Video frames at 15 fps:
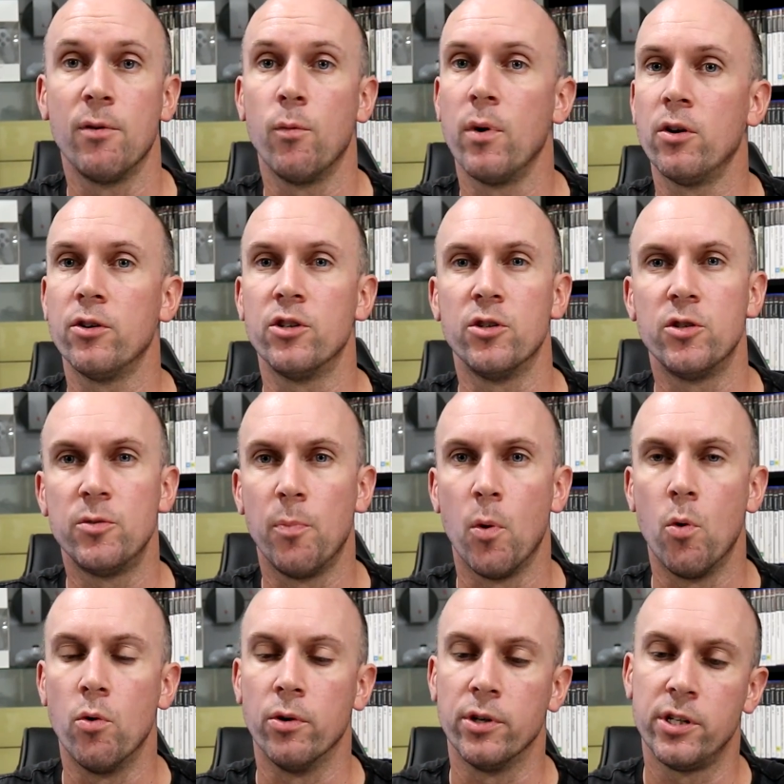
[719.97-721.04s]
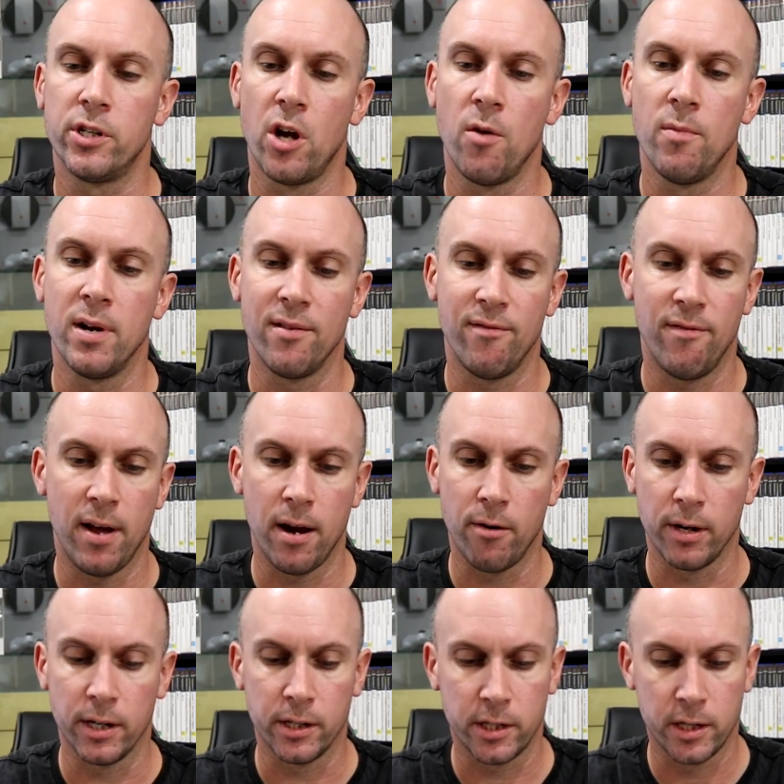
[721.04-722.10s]
It to spawn so many
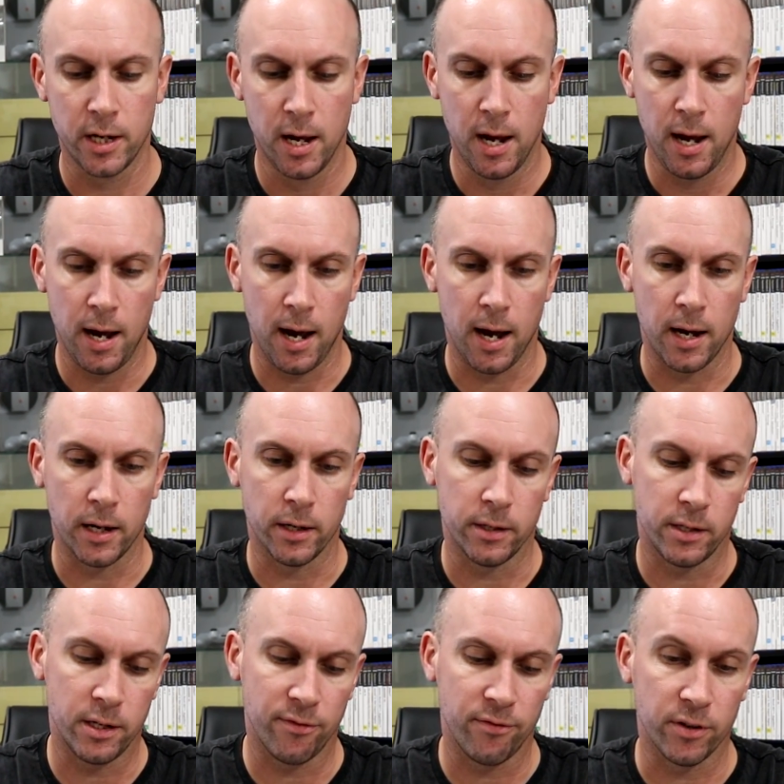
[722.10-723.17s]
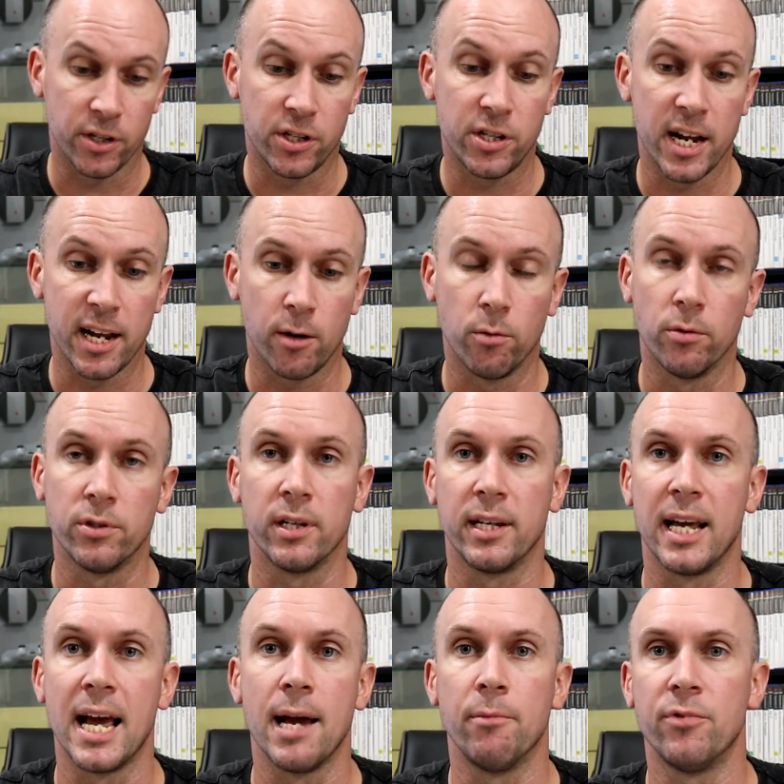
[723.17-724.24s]
various different sequels and
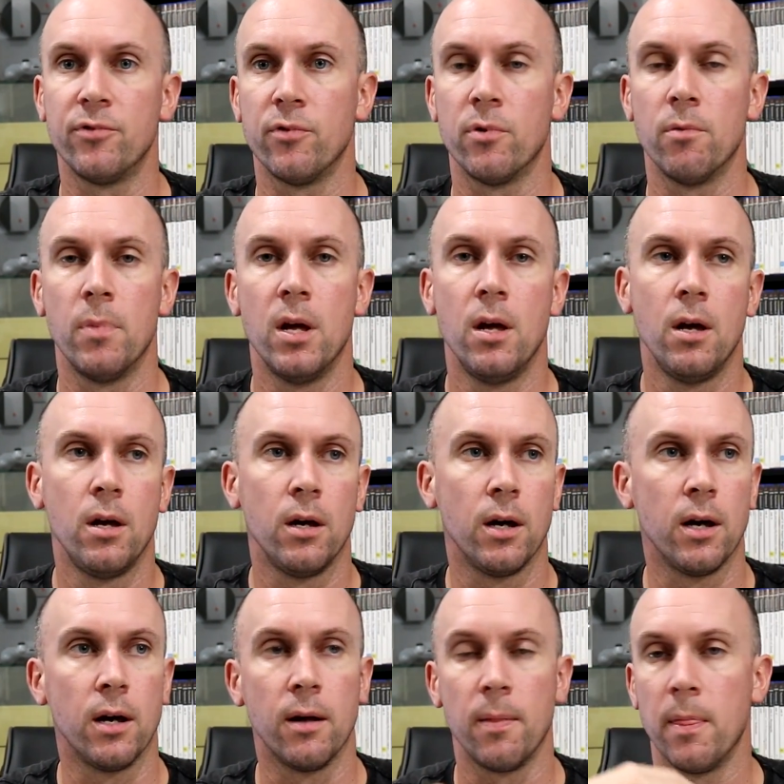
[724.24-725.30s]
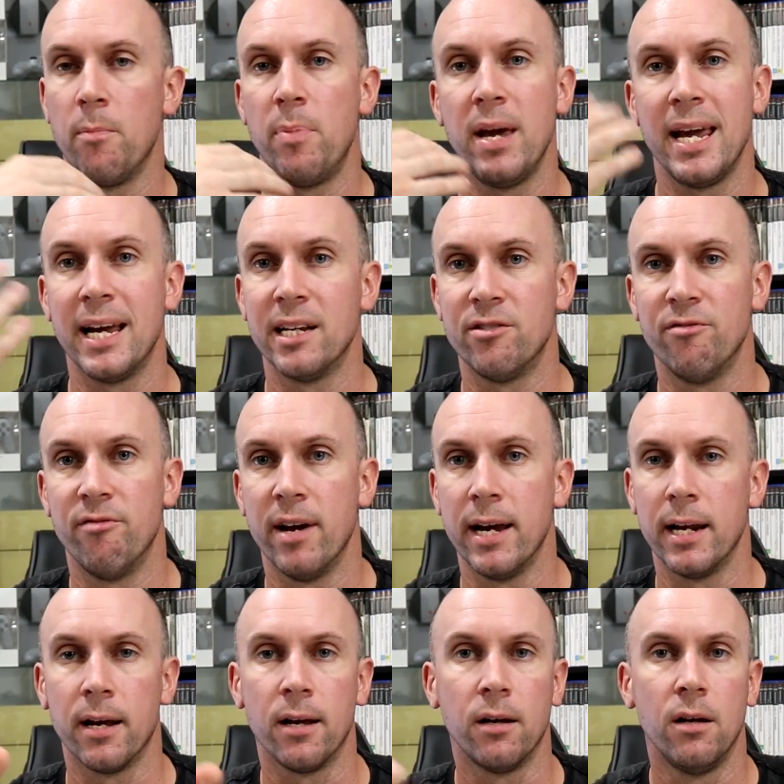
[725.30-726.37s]
games, from the PS
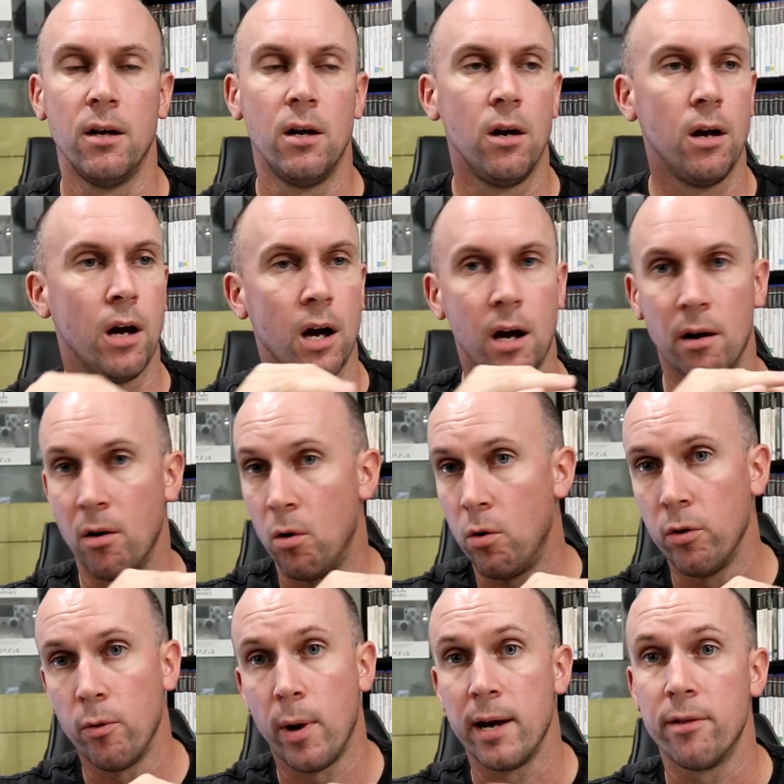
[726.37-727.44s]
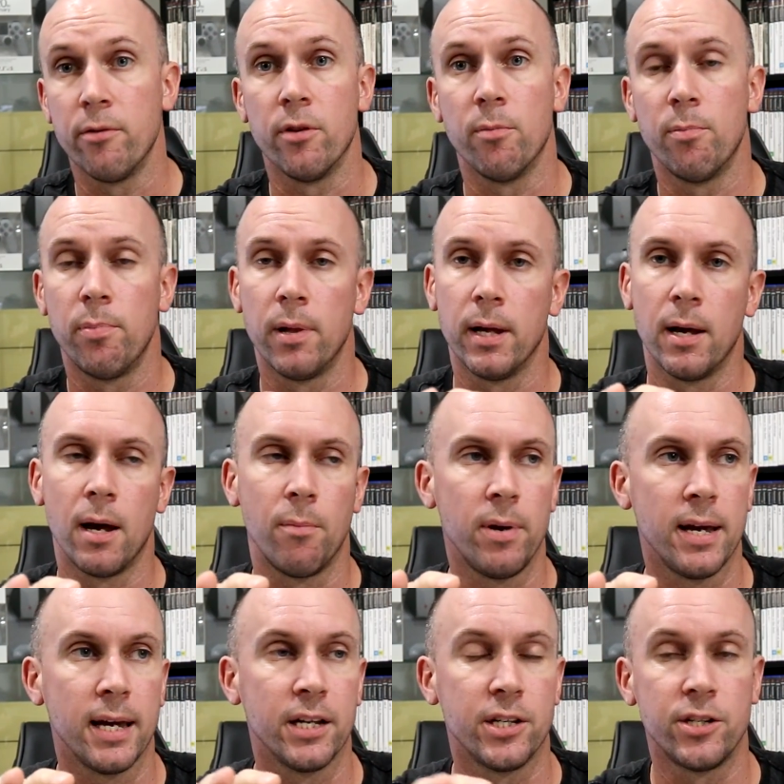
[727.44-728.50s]
Vita all the way through the
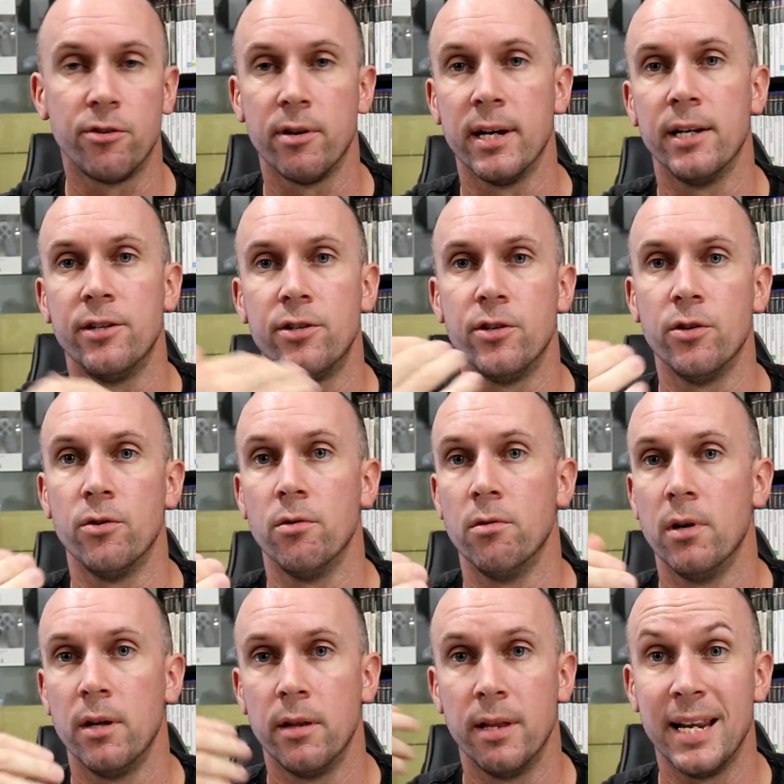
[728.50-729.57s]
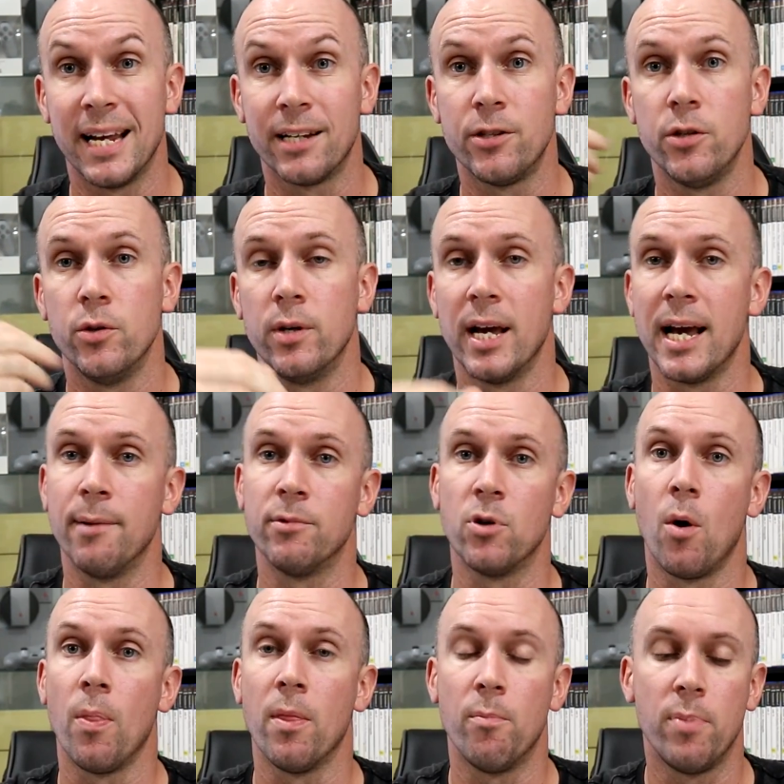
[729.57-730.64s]
PS3 to the next 2 games
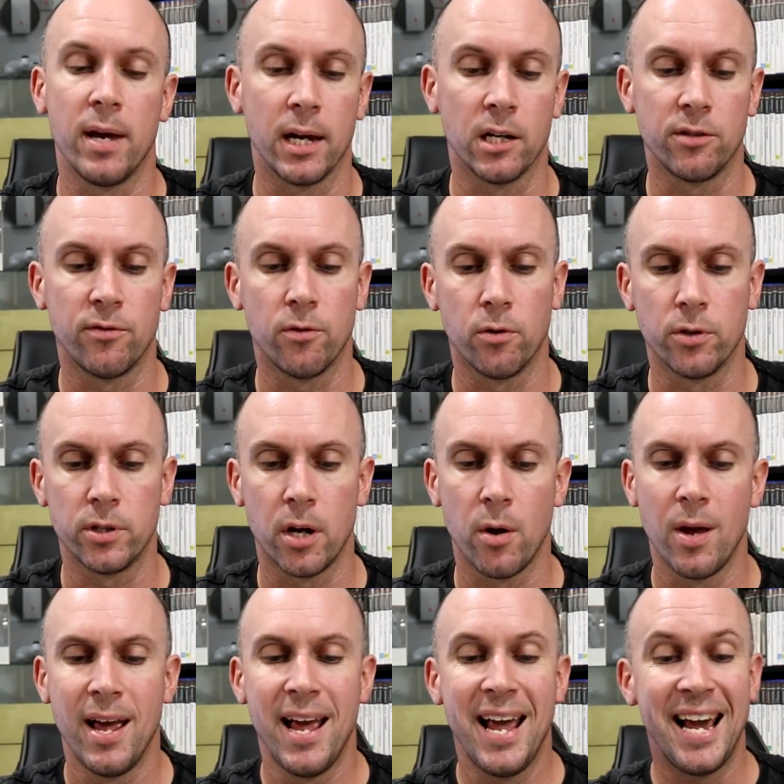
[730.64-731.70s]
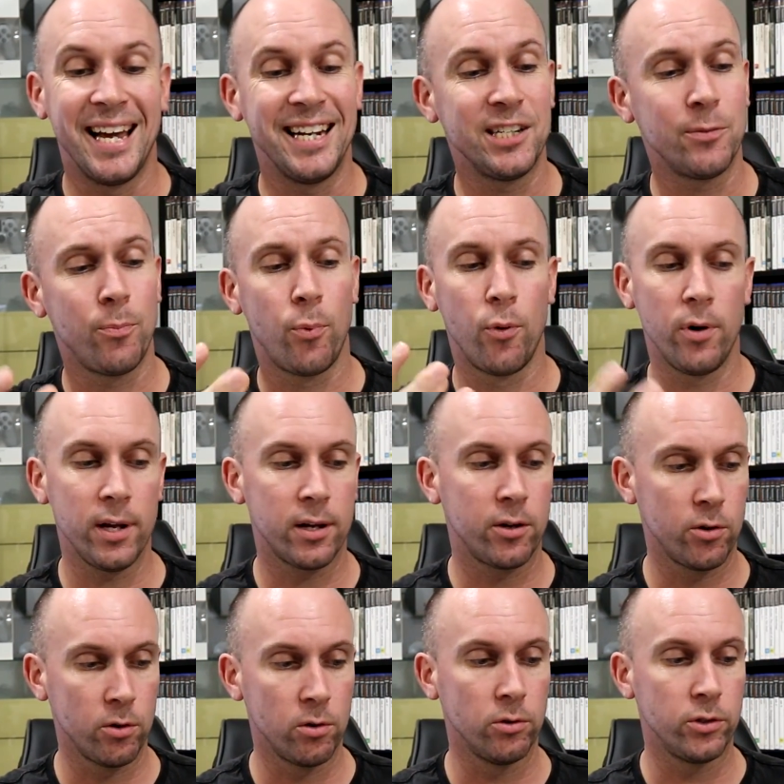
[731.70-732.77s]
on the PS4. So it is pretty
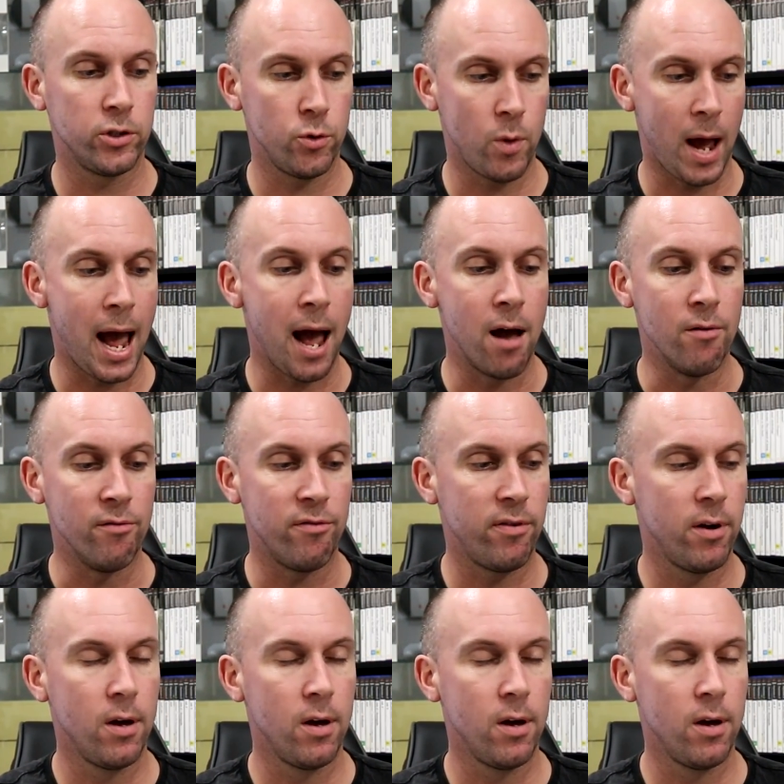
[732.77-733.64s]
cool to have